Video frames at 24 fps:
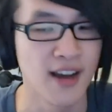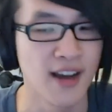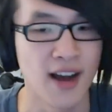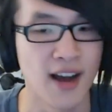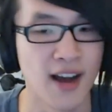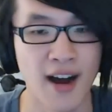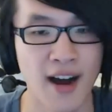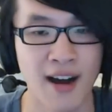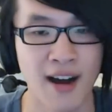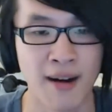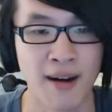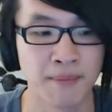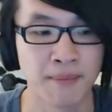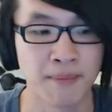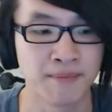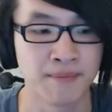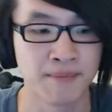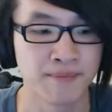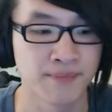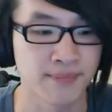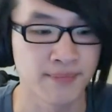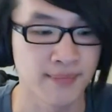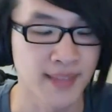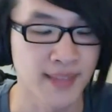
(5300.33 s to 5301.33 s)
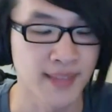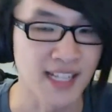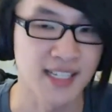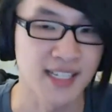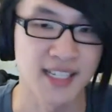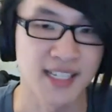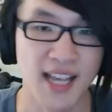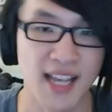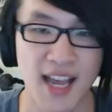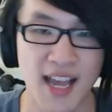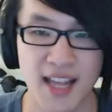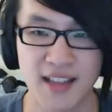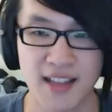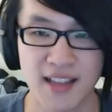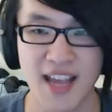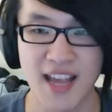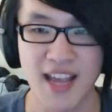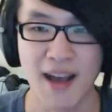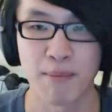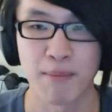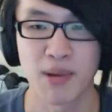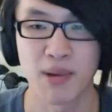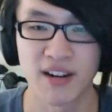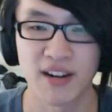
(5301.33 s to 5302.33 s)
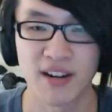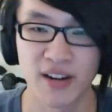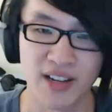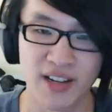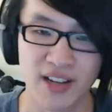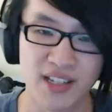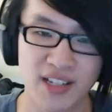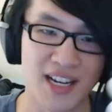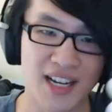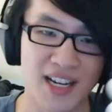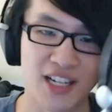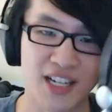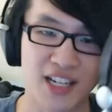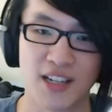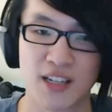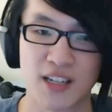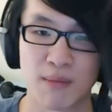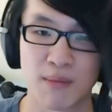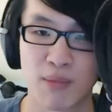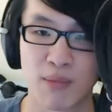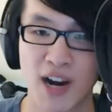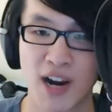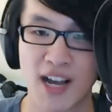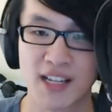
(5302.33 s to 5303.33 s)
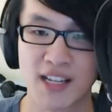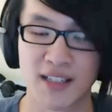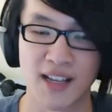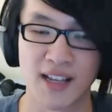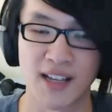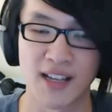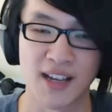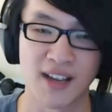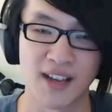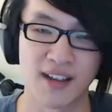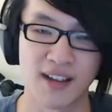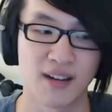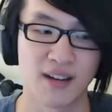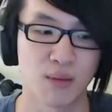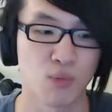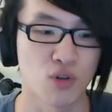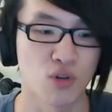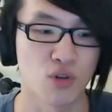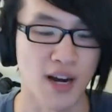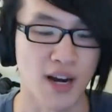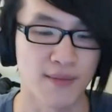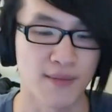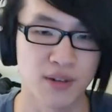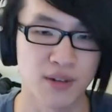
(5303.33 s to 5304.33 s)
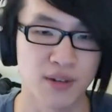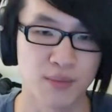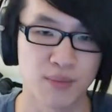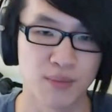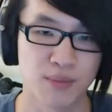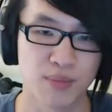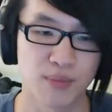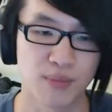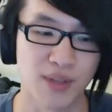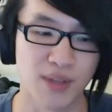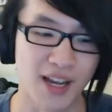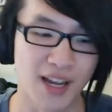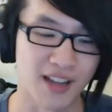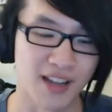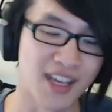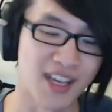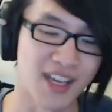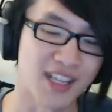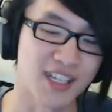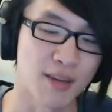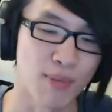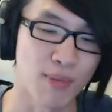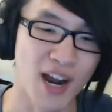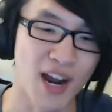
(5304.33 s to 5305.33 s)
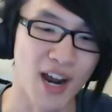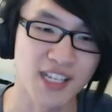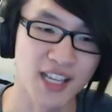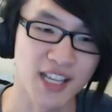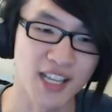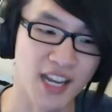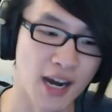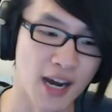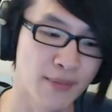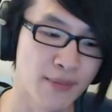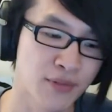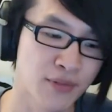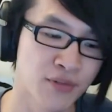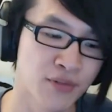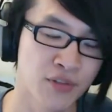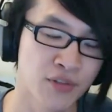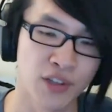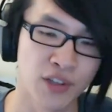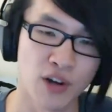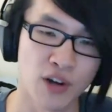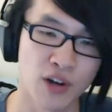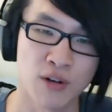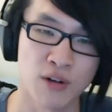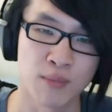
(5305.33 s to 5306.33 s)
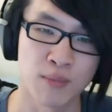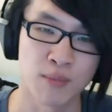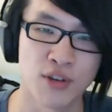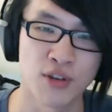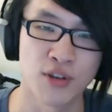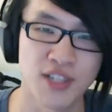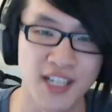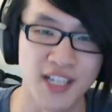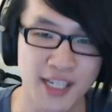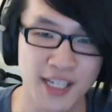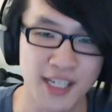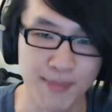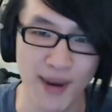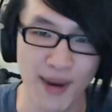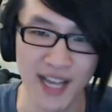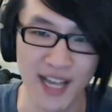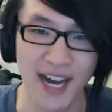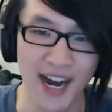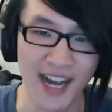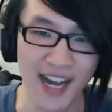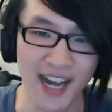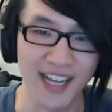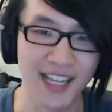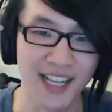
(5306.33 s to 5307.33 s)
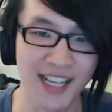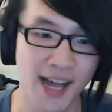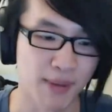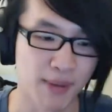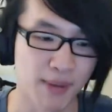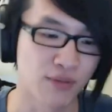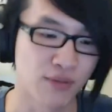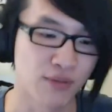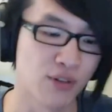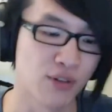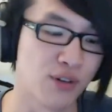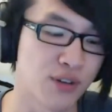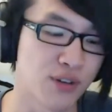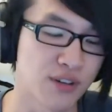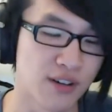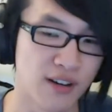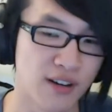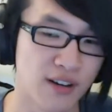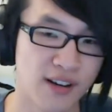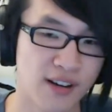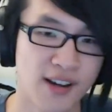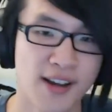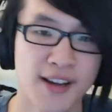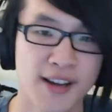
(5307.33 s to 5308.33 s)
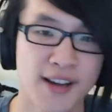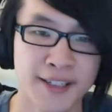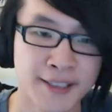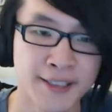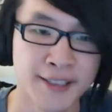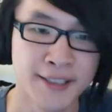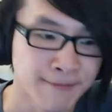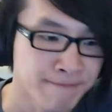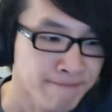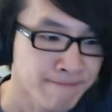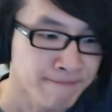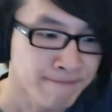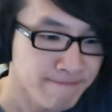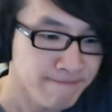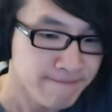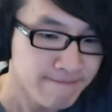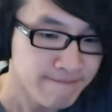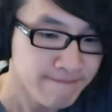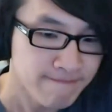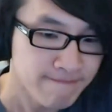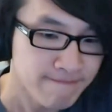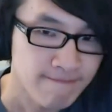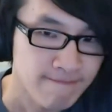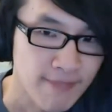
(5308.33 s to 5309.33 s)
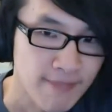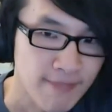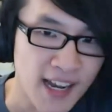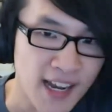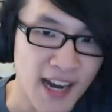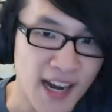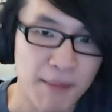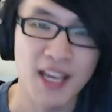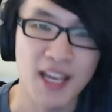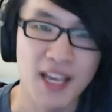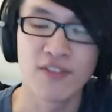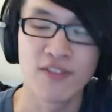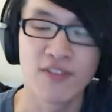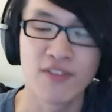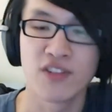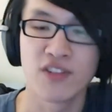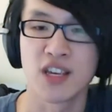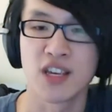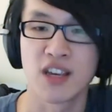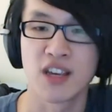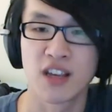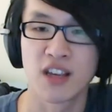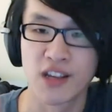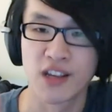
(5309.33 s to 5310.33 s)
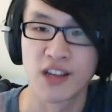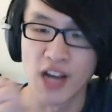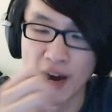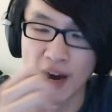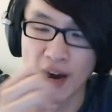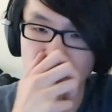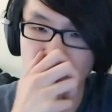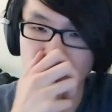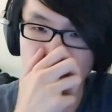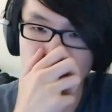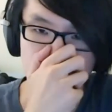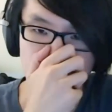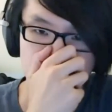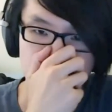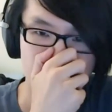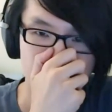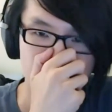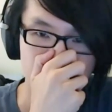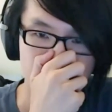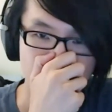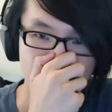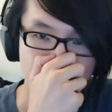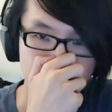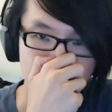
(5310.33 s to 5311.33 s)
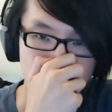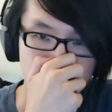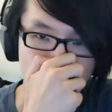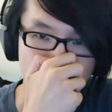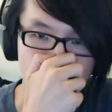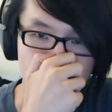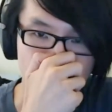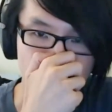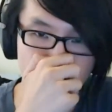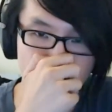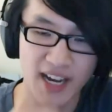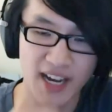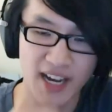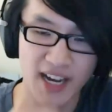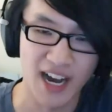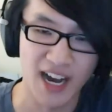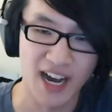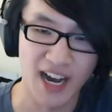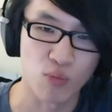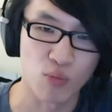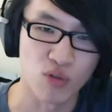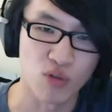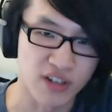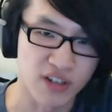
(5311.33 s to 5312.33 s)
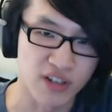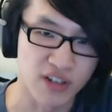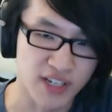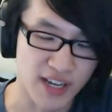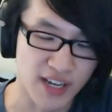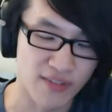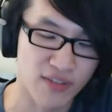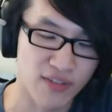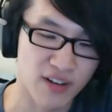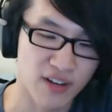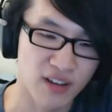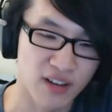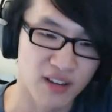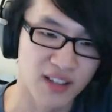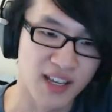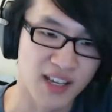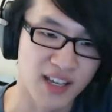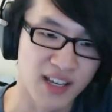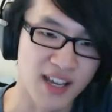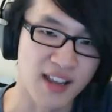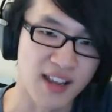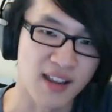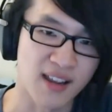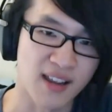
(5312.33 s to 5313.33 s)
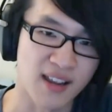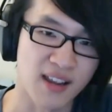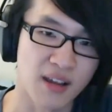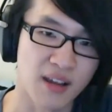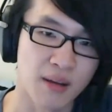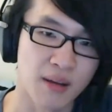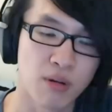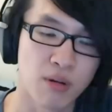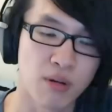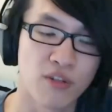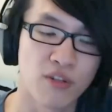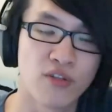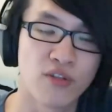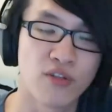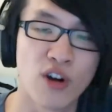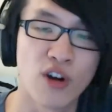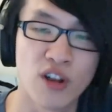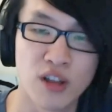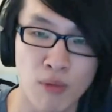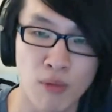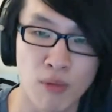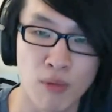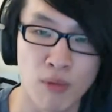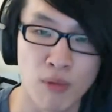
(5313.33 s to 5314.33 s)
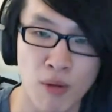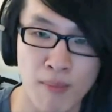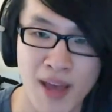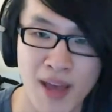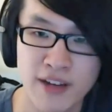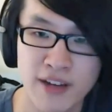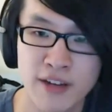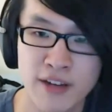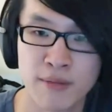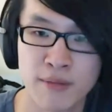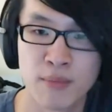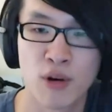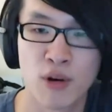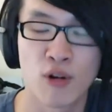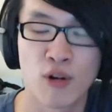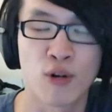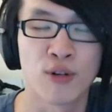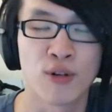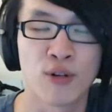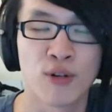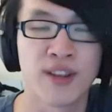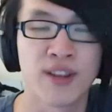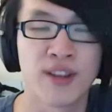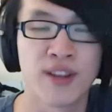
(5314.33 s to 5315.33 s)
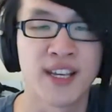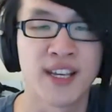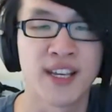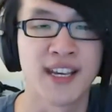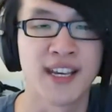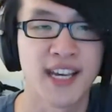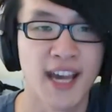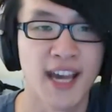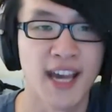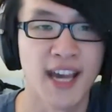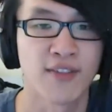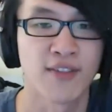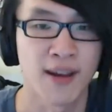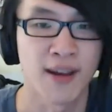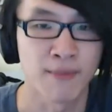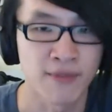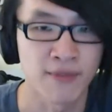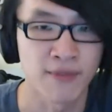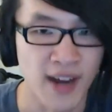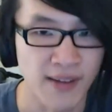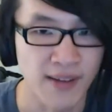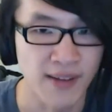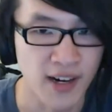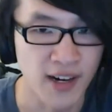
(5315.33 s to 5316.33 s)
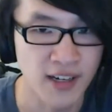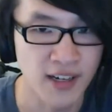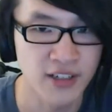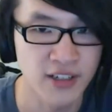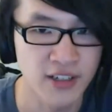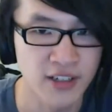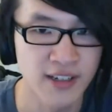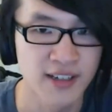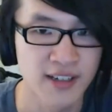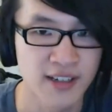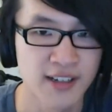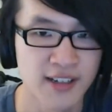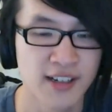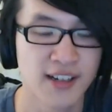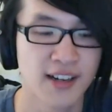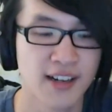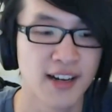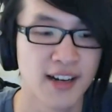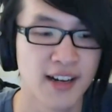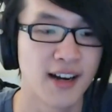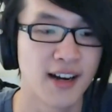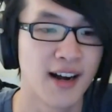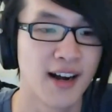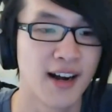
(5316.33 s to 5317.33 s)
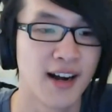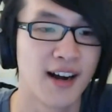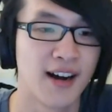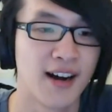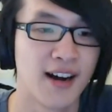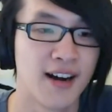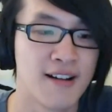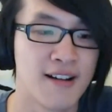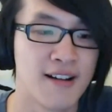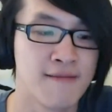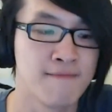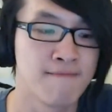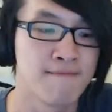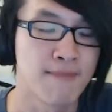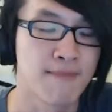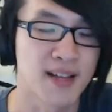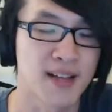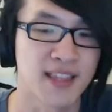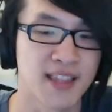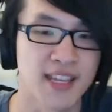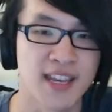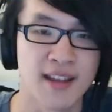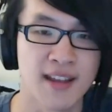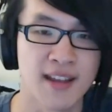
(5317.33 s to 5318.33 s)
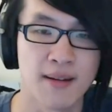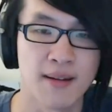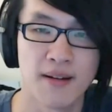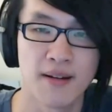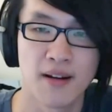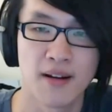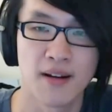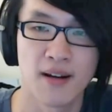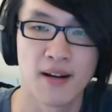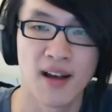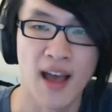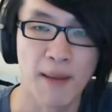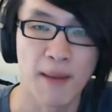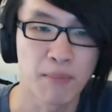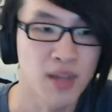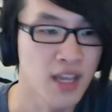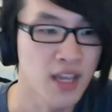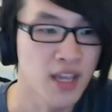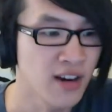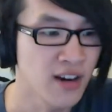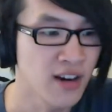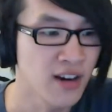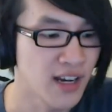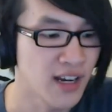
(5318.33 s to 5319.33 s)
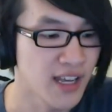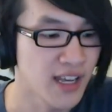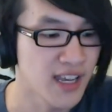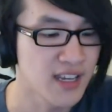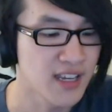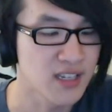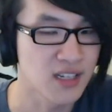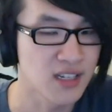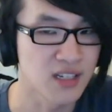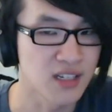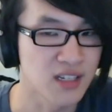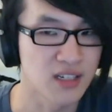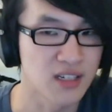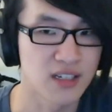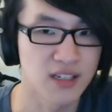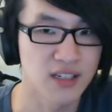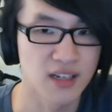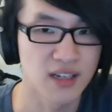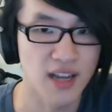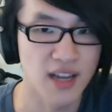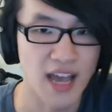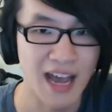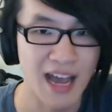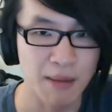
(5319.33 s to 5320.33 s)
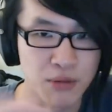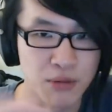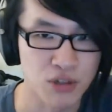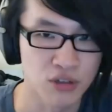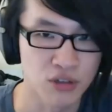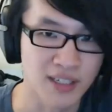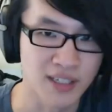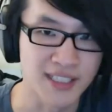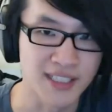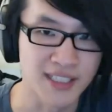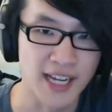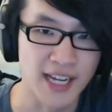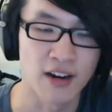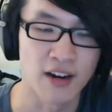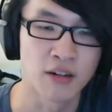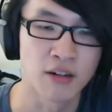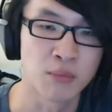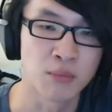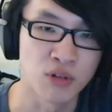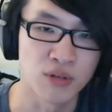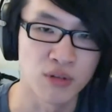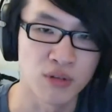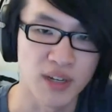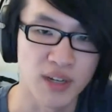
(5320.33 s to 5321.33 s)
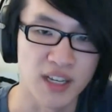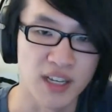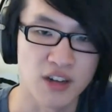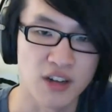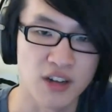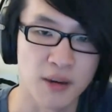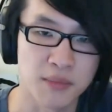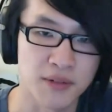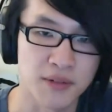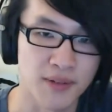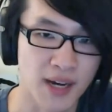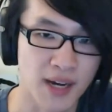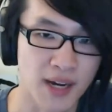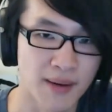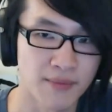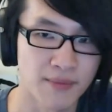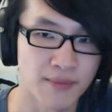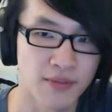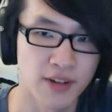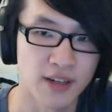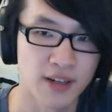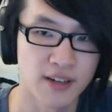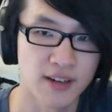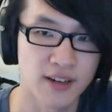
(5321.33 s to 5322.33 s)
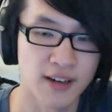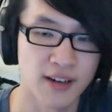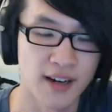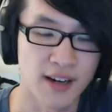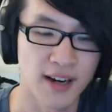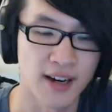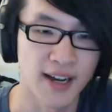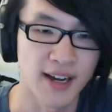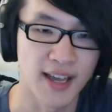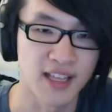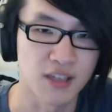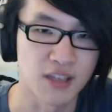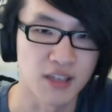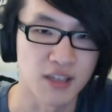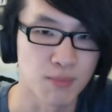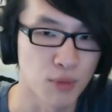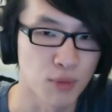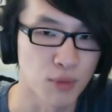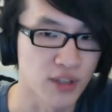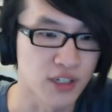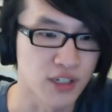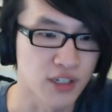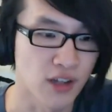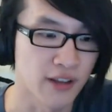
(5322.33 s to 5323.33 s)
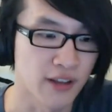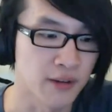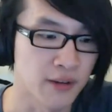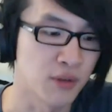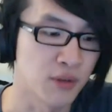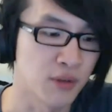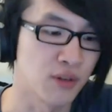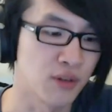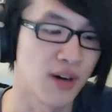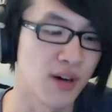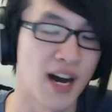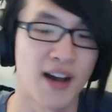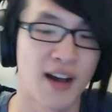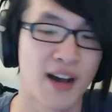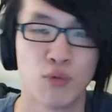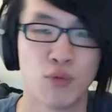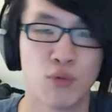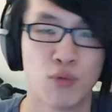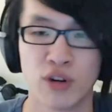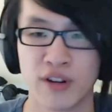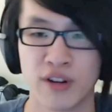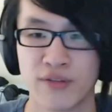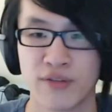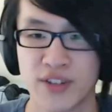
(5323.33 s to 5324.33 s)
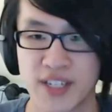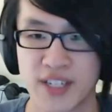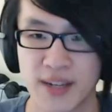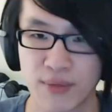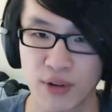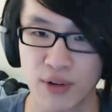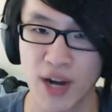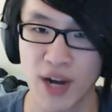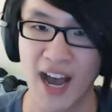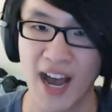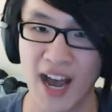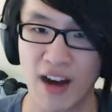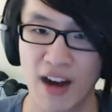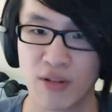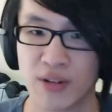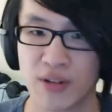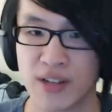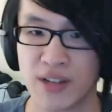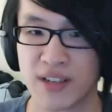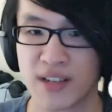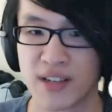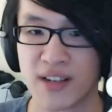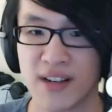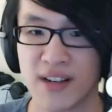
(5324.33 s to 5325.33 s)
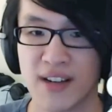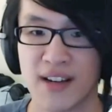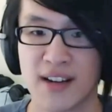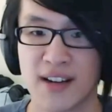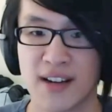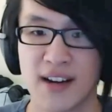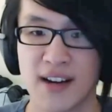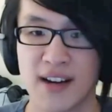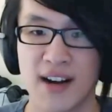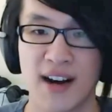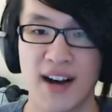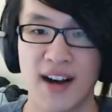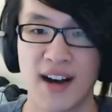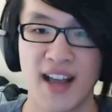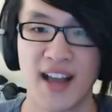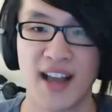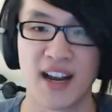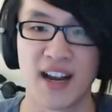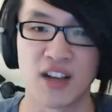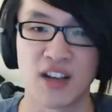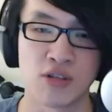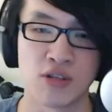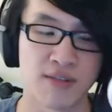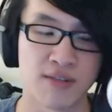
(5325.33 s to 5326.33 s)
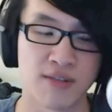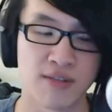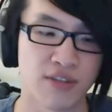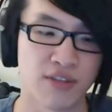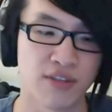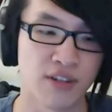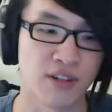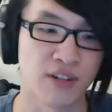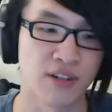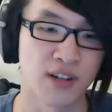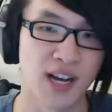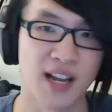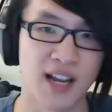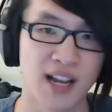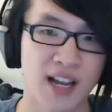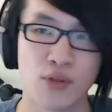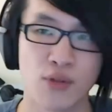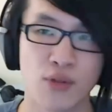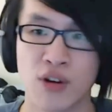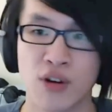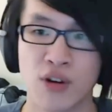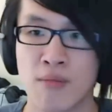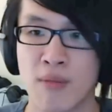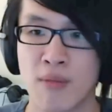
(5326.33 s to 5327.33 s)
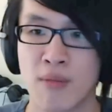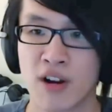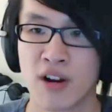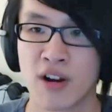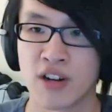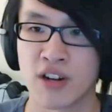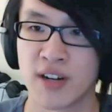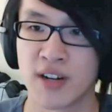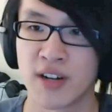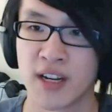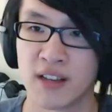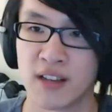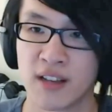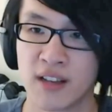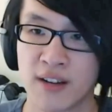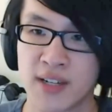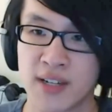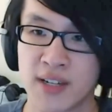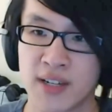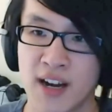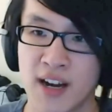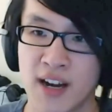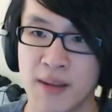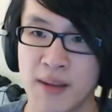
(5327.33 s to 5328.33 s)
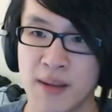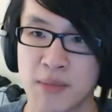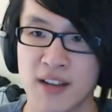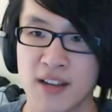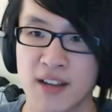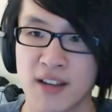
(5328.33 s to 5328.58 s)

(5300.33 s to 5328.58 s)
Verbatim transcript: Um, that said, the Amperia is actually surprisingly more comfortable. Like, it's surprisingly comfortable for long-term use despite the high clamping force. So, um, if comfort is your main priority, I would definitely prefer the Momentum or the K E F M five hundred. Um, but the Amperia isn't absolutely terrible in terms of comfort. Uh, it's more than tolerable. I've worn it for several hours, uh, and I use it for kind of audio monitoring a lot of times.